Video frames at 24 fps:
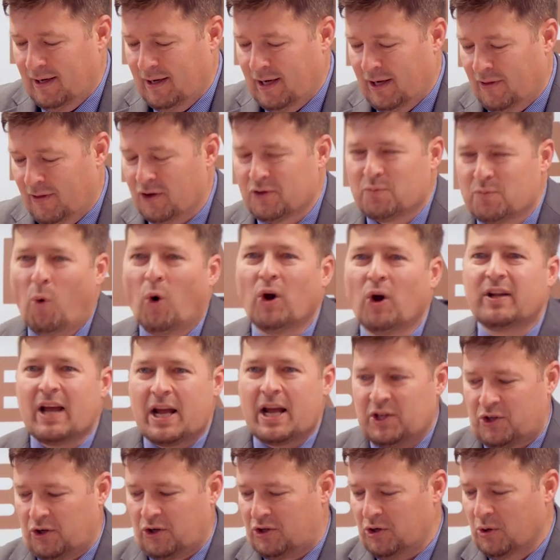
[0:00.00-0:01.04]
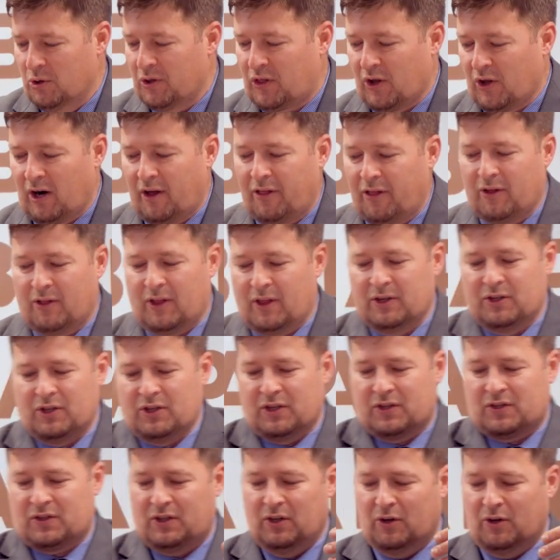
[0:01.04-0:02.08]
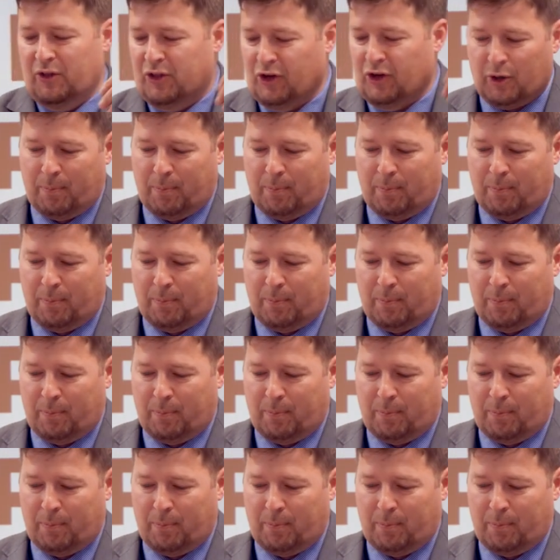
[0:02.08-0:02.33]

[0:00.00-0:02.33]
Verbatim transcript: And there's more danger to it than other than just, you know, the